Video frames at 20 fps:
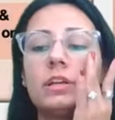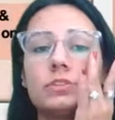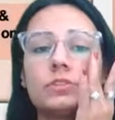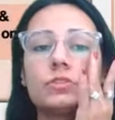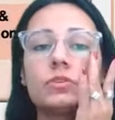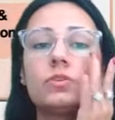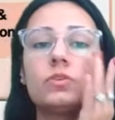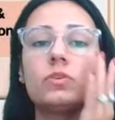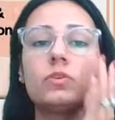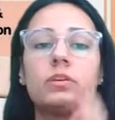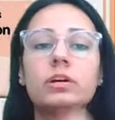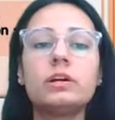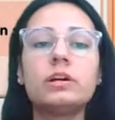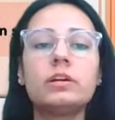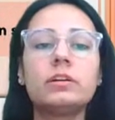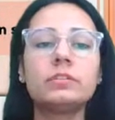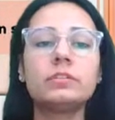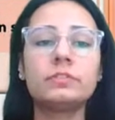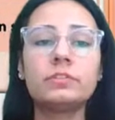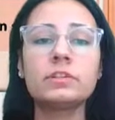
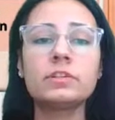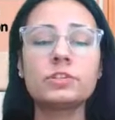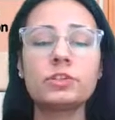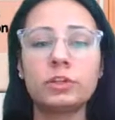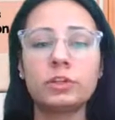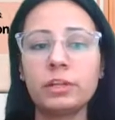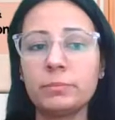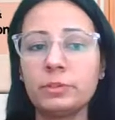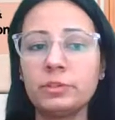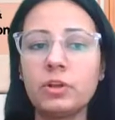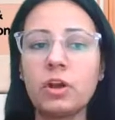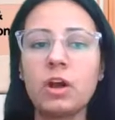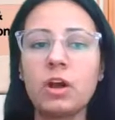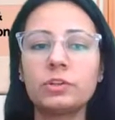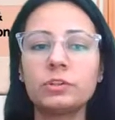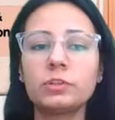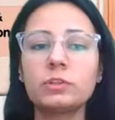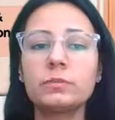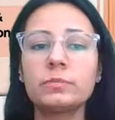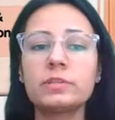So first talking about the
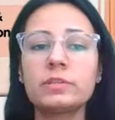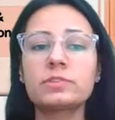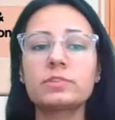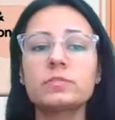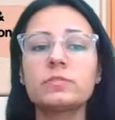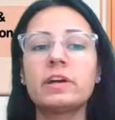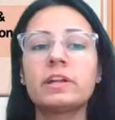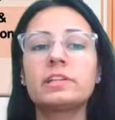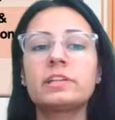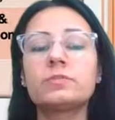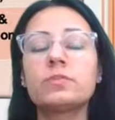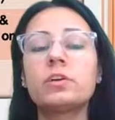orthomyxovirus,